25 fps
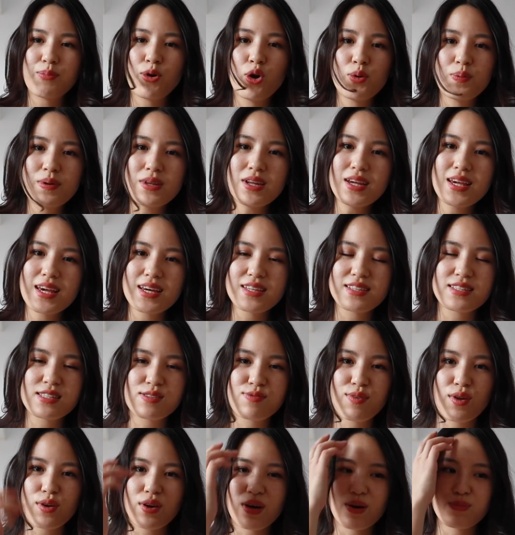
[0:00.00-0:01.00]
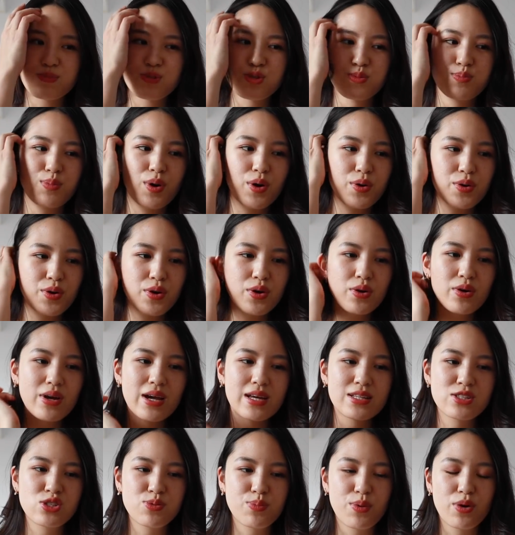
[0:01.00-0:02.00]
I'm hoping to get this vlog up tomorrow
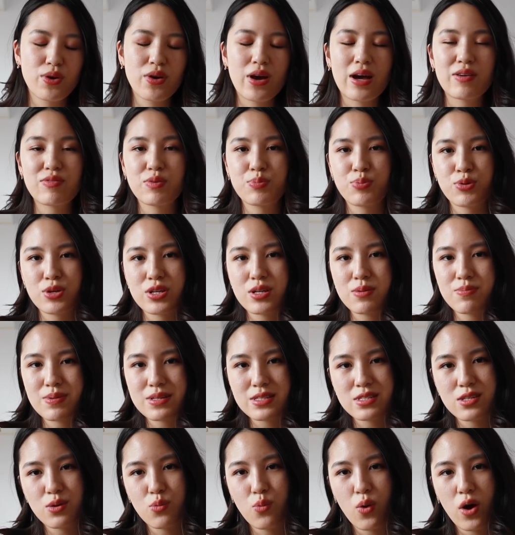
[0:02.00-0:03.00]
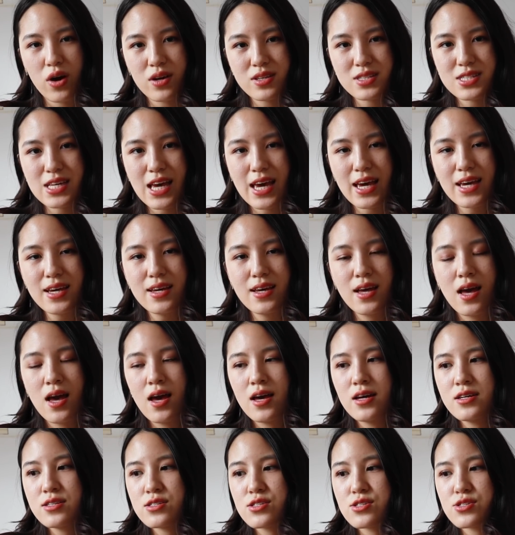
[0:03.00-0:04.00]
and tomorrow I have a pretty busy work day.
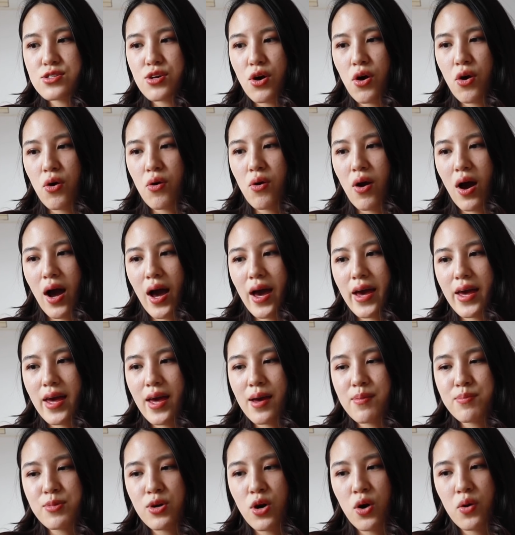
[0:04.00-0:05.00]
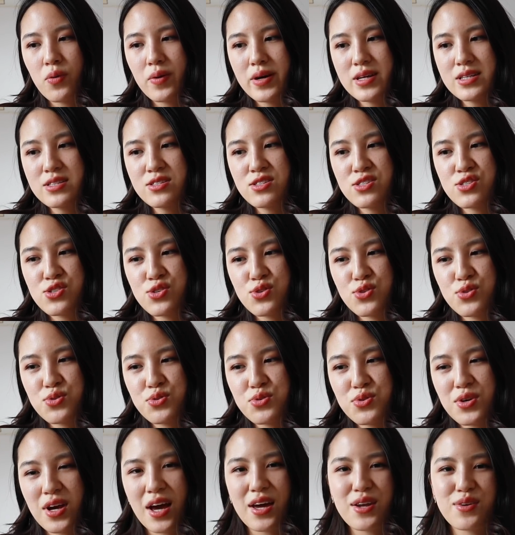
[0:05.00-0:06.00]
So I am going
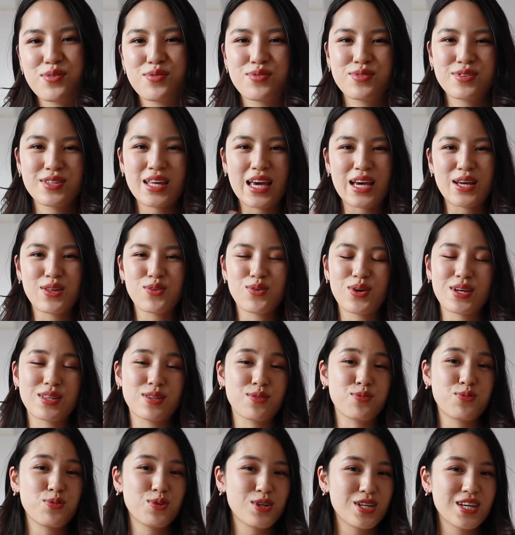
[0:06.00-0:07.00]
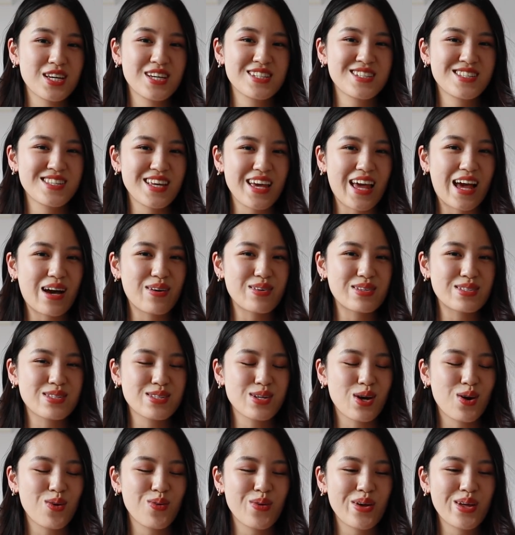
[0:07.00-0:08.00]
to kind of take a look at the footage, see how
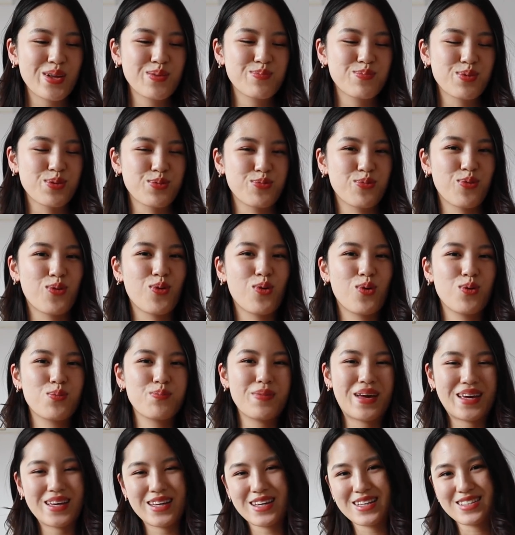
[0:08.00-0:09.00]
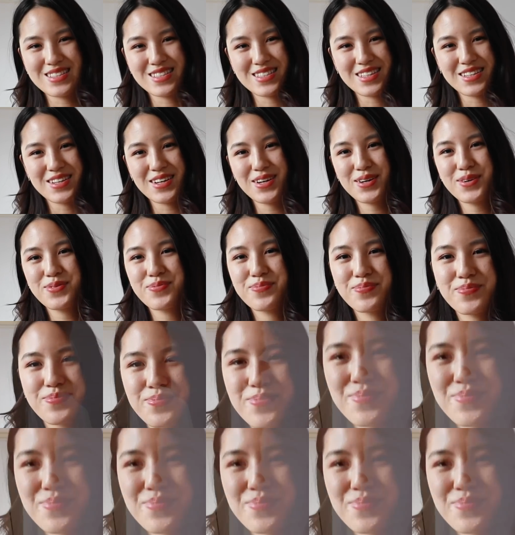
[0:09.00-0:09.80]
it's going before making dinner.